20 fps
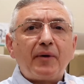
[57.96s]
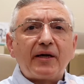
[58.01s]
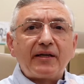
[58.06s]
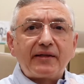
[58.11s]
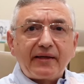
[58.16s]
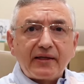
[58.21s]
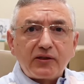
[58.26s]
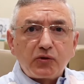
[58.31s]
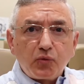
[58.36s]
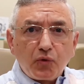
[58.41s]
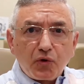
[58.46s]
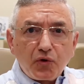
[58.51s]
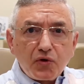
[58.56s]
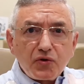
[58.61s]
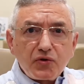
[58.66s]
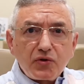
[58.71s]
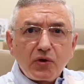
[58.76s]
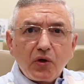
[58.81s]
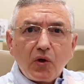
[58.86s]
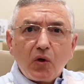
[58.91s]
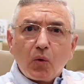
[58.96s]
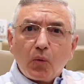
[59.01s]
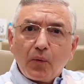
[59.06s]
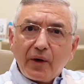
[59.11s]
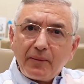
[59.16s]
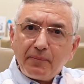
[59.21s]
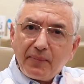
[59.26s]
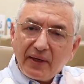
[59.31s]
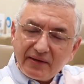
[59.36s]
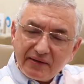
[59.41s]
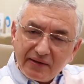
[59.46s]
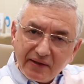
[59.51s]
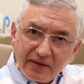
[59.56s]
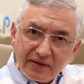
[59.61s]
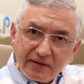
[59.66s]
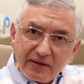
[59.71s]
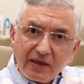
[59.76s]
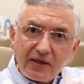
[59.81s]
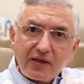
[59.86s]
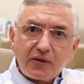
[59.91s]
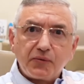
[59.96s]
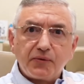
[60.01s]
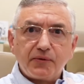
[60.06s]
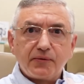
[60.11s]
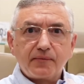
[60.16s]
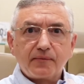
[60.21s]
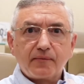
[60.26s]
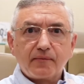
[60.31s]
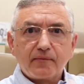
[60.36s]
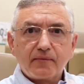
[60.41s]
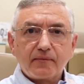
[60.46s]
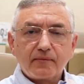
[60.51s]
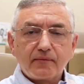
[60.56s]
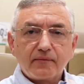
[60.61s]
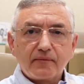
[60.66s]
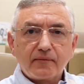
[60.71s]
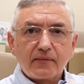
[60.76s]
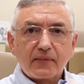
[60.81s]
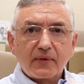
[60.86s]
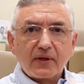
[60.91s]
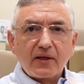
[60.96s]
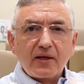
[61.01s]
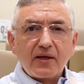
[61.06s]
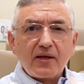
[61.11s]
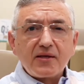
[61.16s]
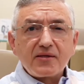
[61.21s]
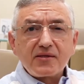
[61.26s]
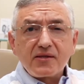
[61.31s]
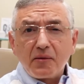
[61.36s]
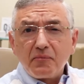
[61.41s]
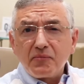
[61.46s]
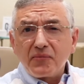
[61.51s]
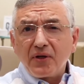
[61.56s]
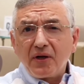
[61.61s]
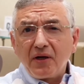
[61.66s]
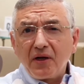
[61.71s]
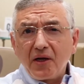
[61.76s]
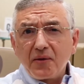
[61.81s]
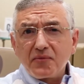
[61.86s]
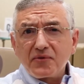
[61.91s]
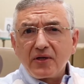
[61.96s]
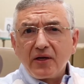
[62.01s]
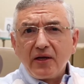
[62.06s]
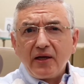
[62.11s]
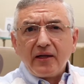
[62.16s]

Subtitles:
might get worse when bending down. Sometimes